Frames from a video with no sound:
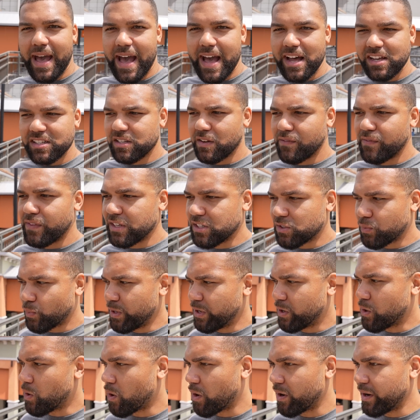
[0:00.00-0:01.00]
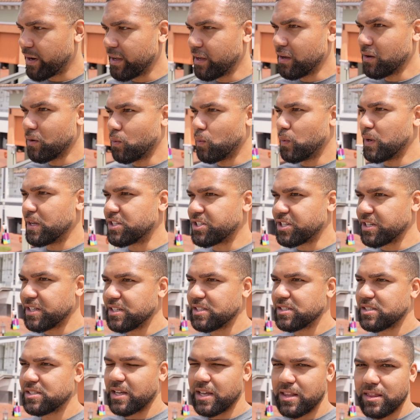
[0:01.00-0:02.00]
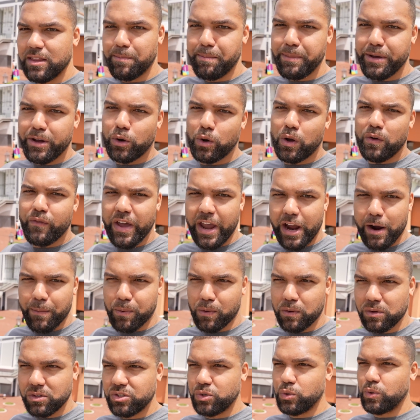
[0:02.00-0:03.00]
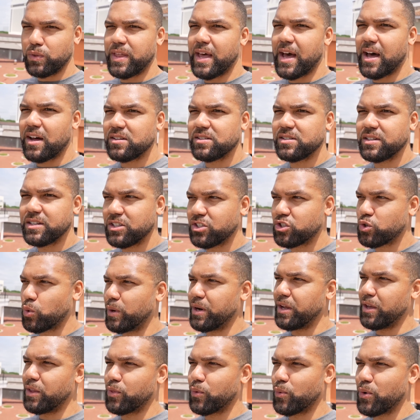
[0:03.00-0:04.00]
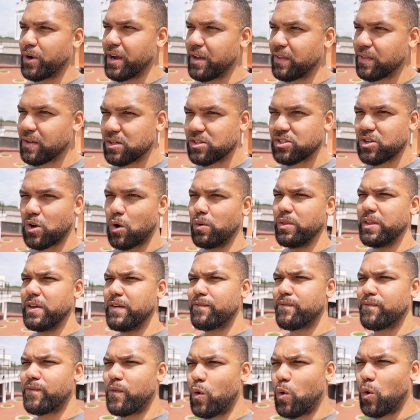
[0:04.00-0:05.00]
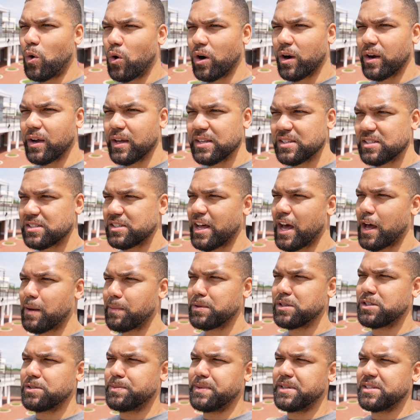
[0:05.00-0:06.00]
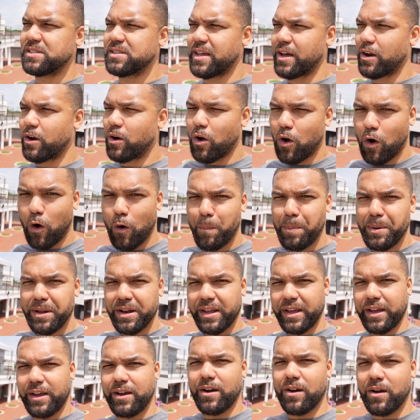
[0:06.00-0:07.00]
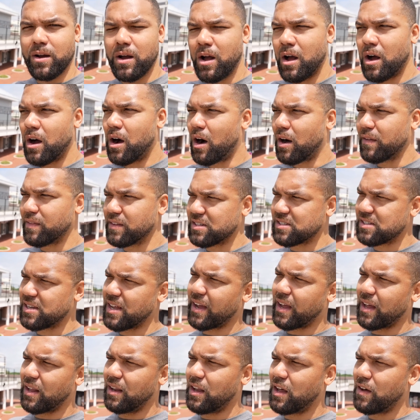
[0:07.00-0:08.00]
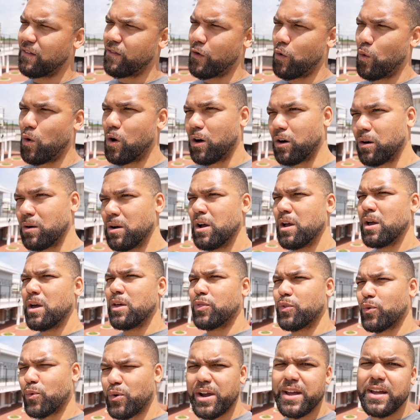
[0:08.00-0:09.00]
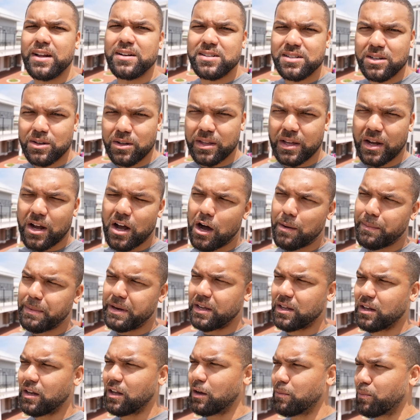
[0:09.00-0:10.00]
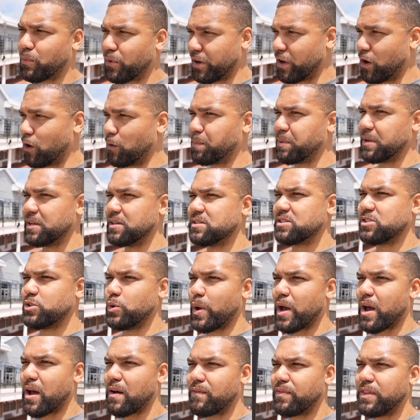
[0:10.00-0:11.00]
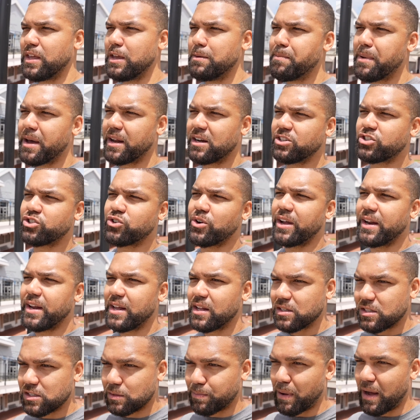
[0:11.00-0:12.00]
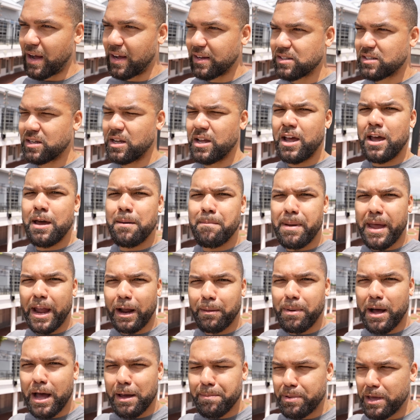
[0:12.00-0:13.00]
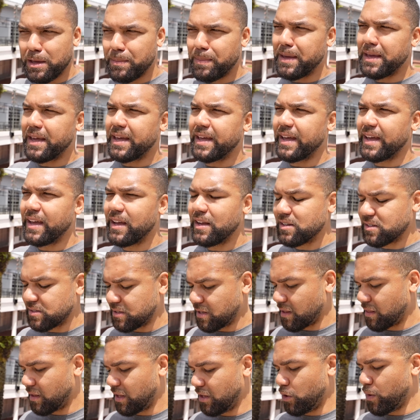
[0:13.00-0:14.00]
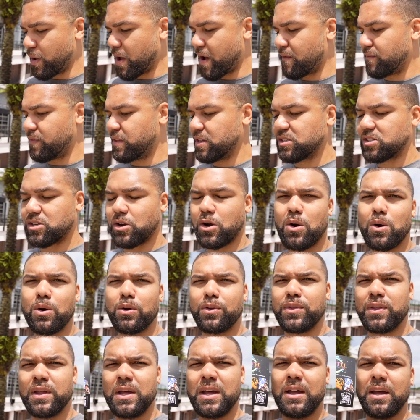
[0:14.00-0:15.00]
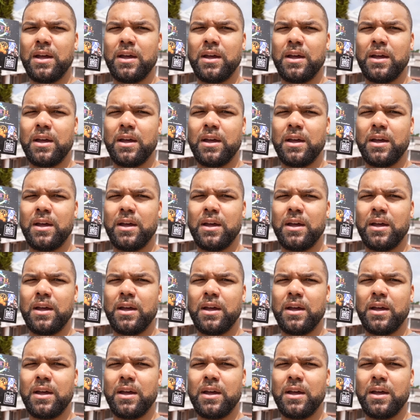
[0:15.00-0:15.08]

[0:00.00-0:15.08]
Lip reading: As of this recording, which is in the middle of April 2023, there's only 4 establishments that are open here on the second level. Well, 3 until the comedy club reopens. You have the Mediterranean spot backed by BB King's, and then you have this Earth